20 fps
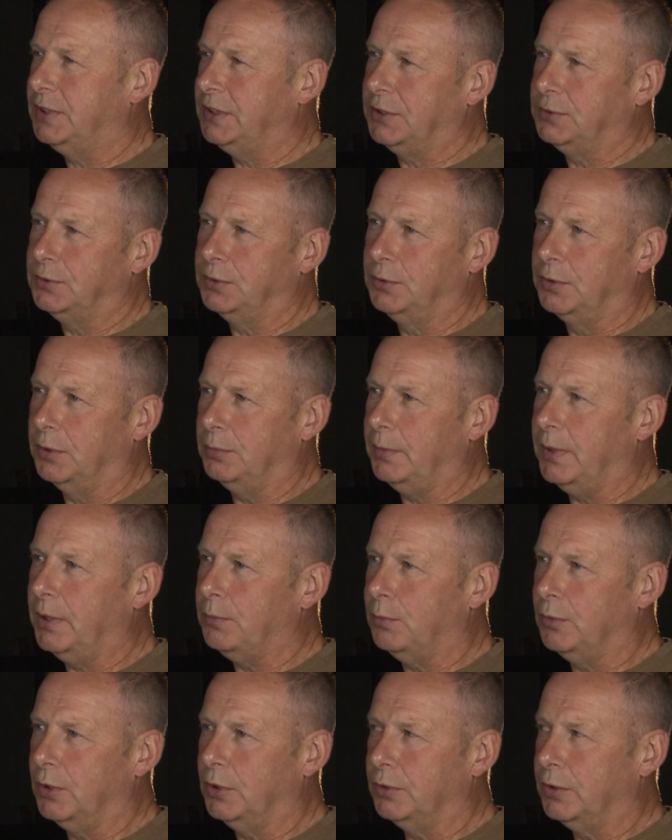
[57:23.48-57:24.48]
600
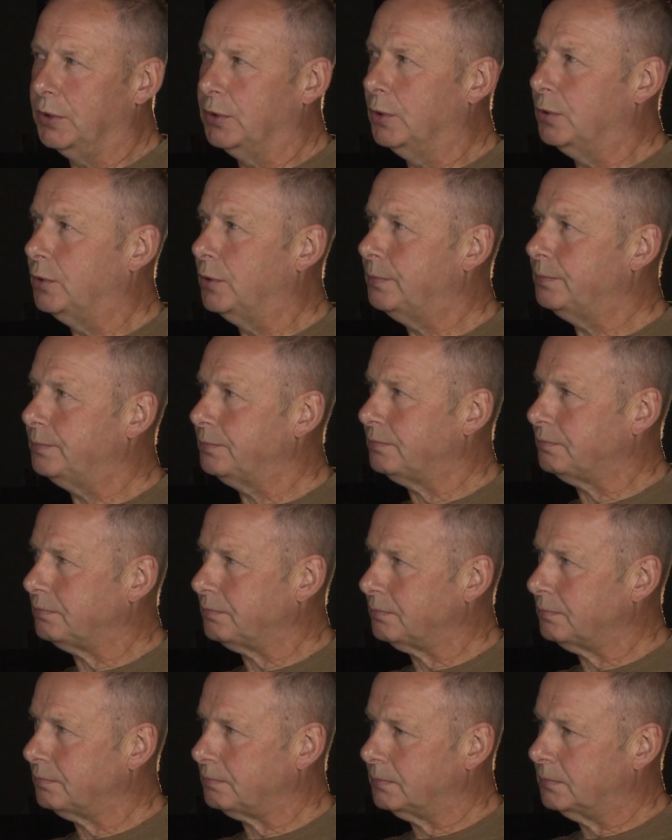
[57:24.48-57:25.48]
men were going to go.
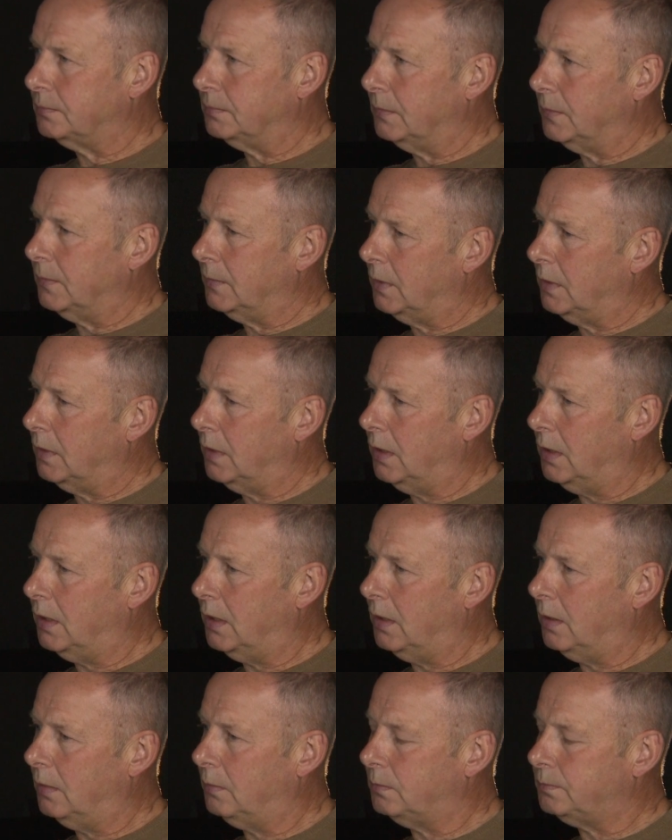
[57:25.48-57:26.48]

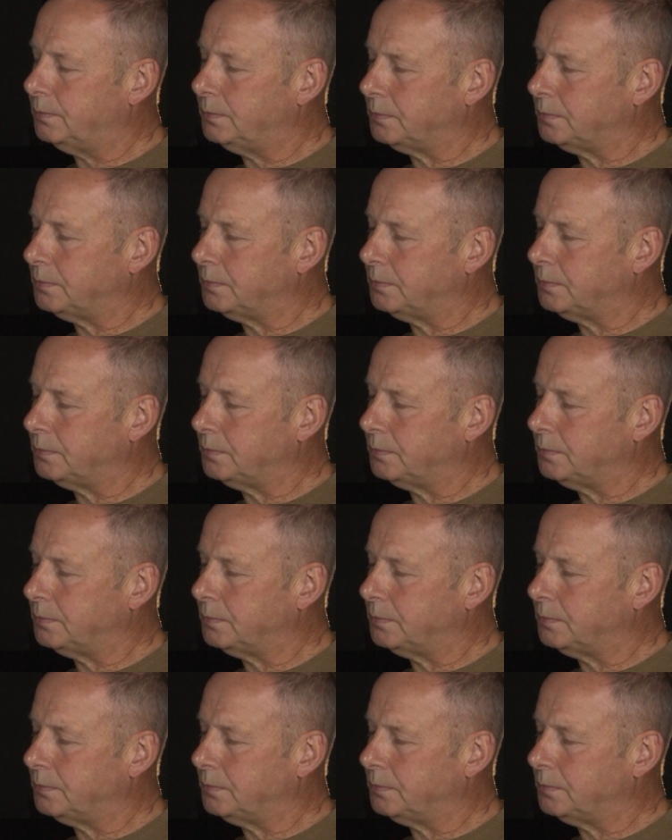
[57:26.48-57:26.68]
A